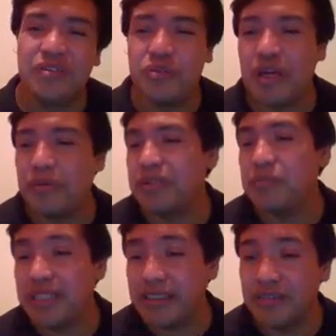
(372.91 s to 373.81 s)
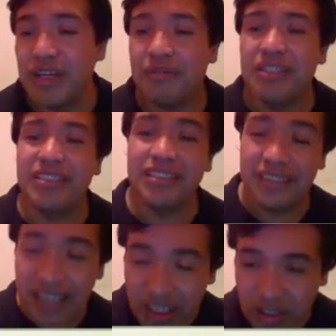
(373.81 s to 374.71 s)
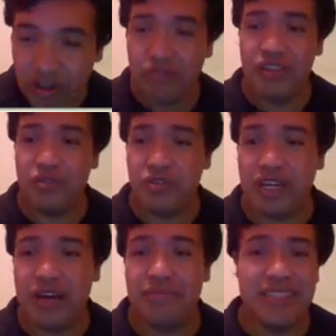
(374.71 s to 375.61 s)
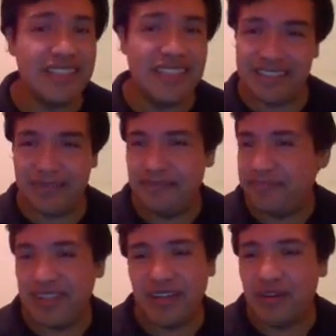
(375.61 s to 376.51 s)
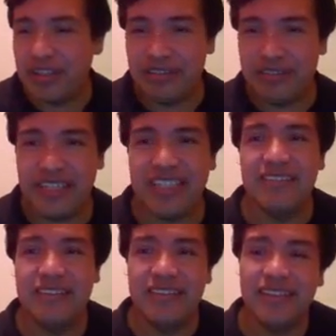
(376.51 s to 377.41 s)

Do you have any milk? Do you have any coffee? Do you have any other ingredient?